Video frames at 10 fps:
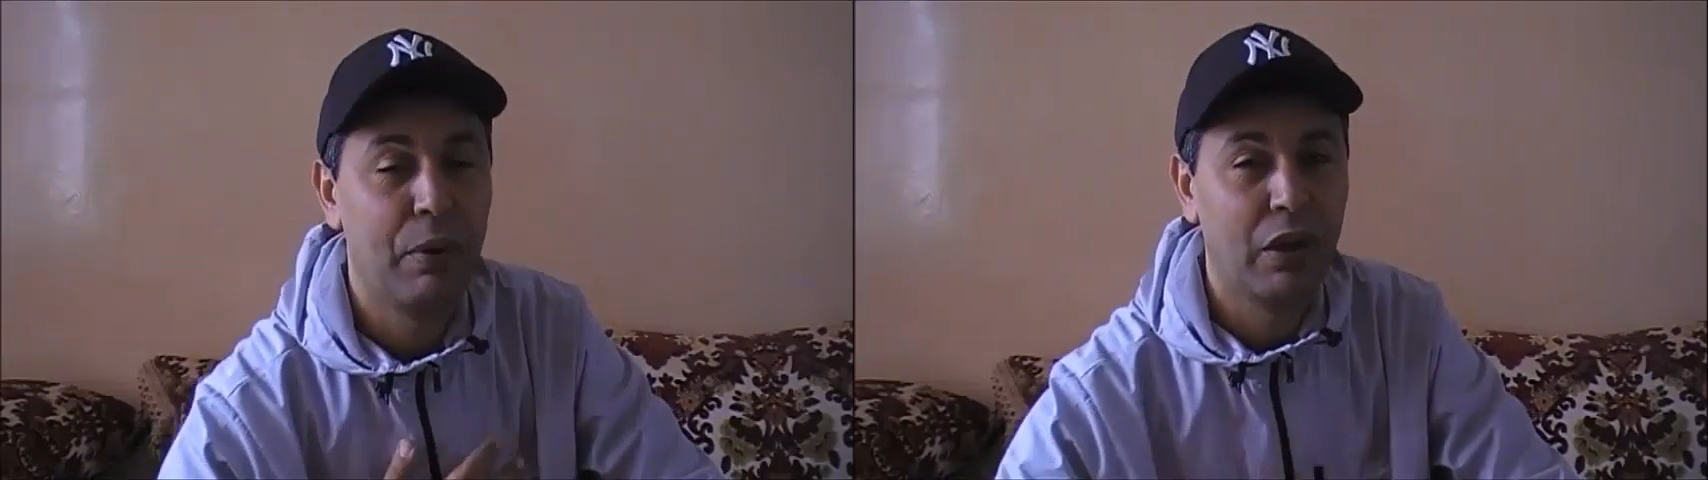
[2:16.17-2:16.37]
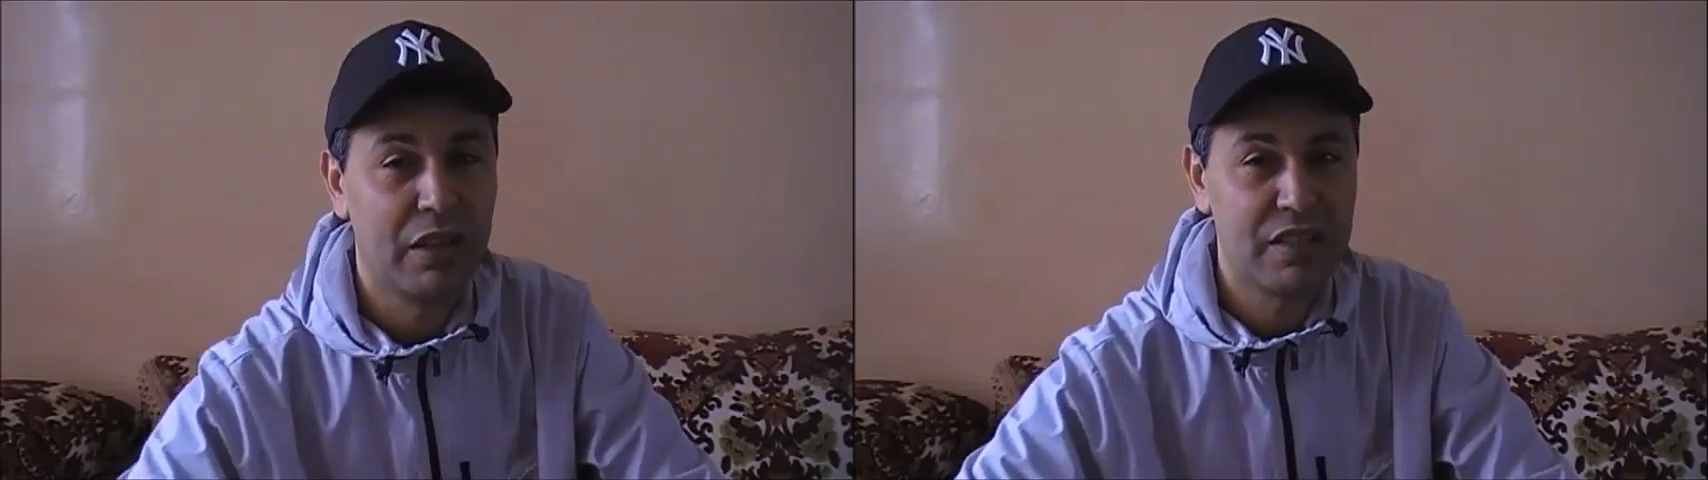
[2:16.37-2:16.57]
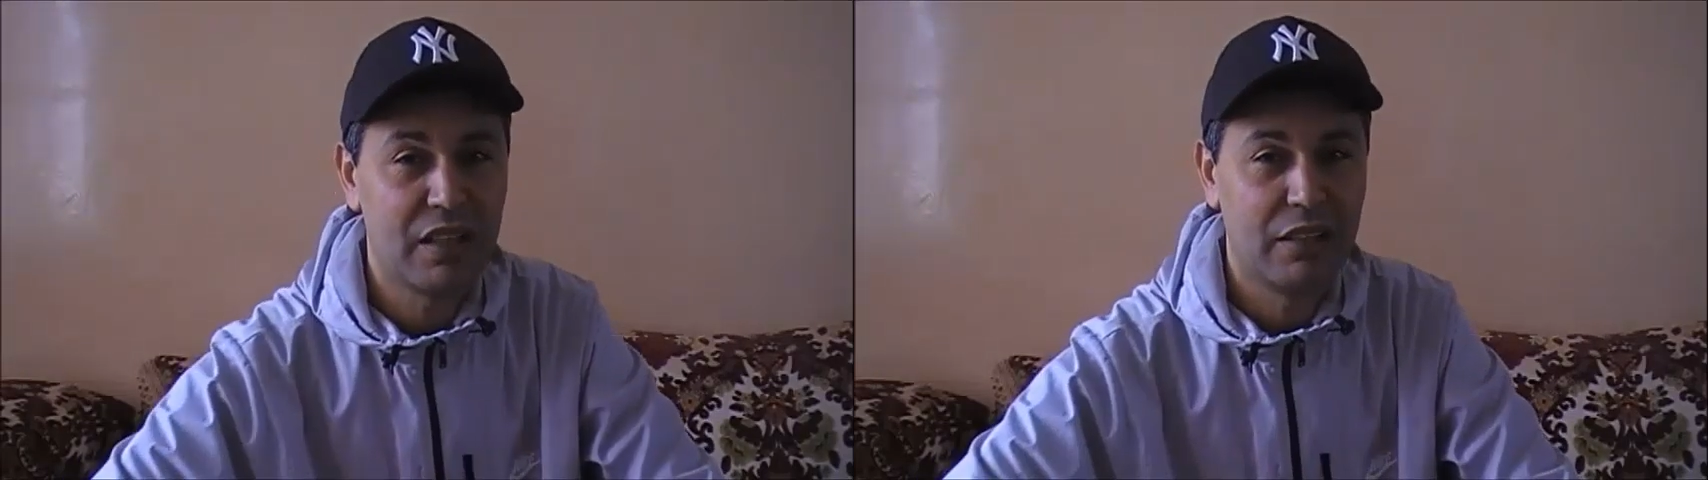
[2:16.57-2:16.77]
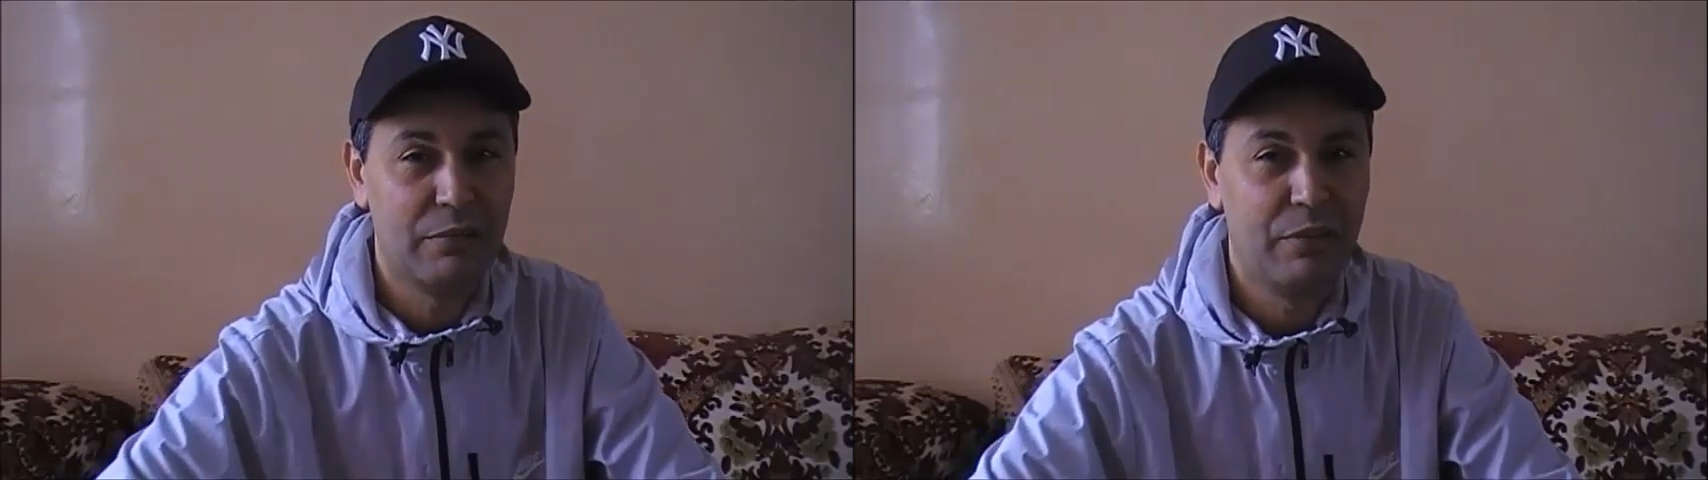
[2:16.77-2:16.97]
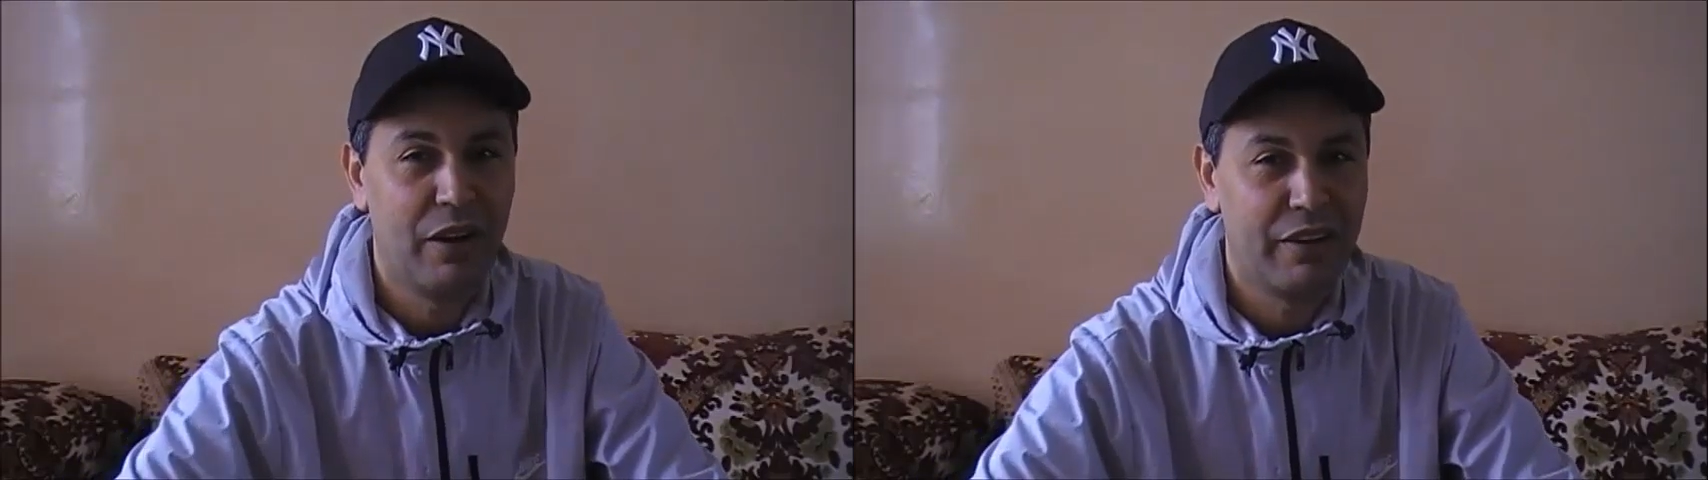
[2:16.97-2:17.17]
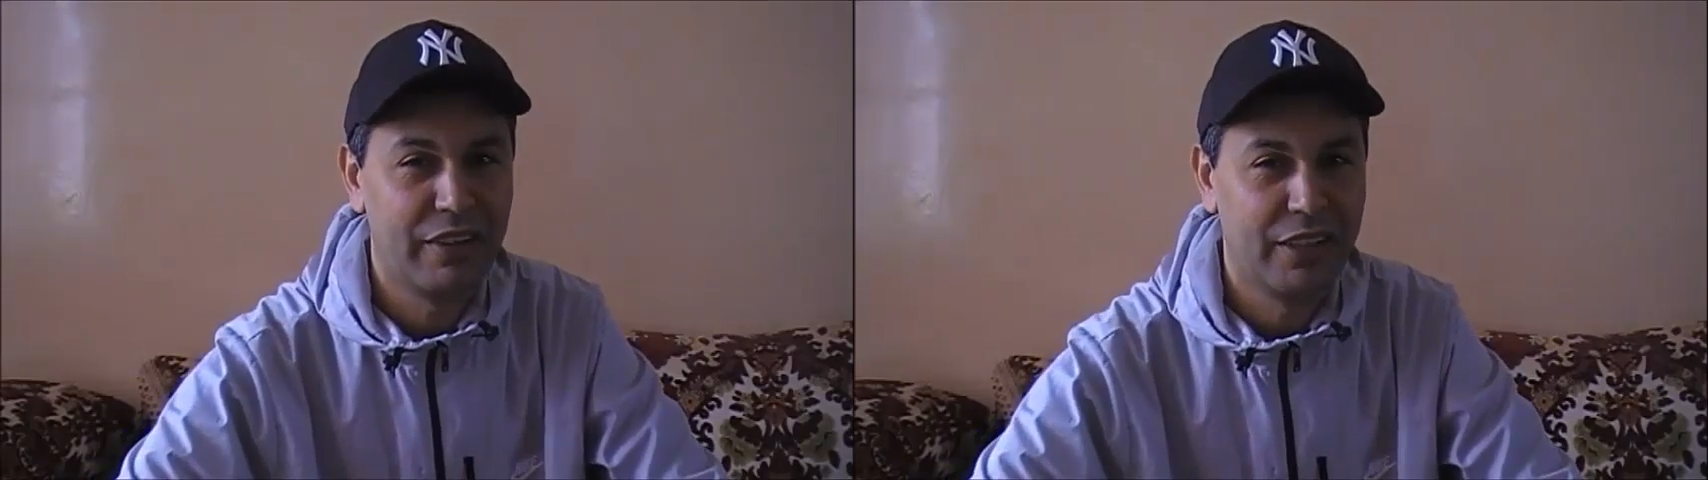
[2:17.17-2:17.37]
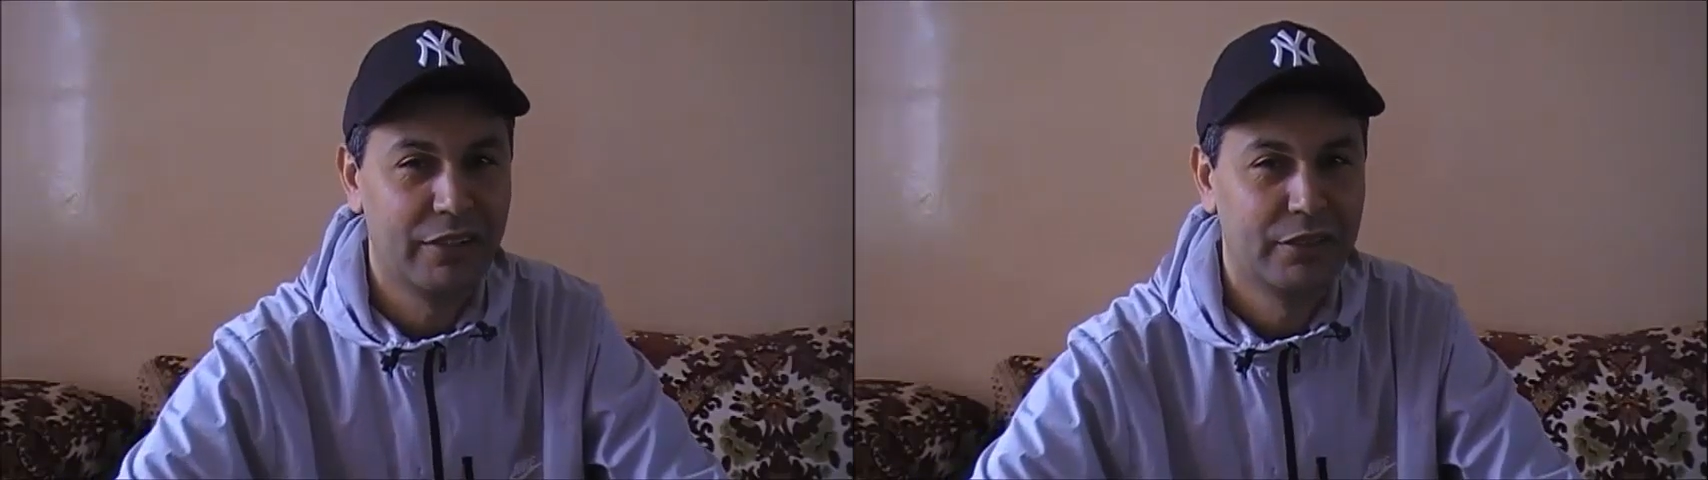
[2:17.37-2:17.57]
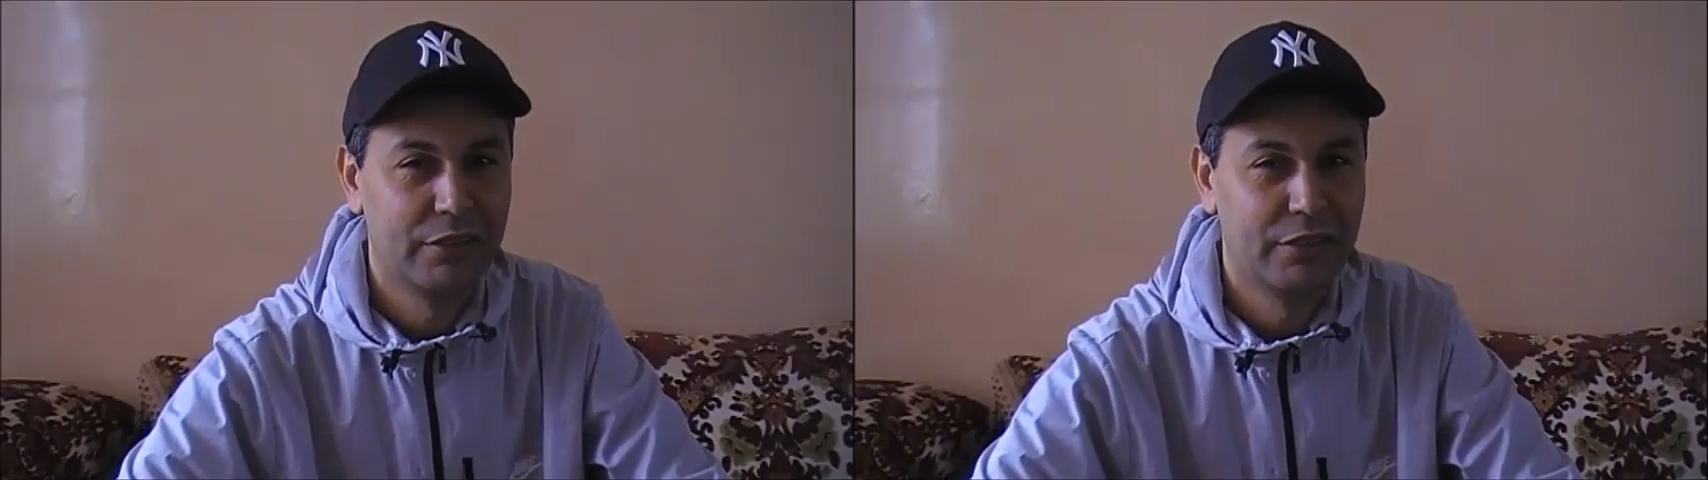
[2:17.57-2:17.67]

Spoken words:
political party.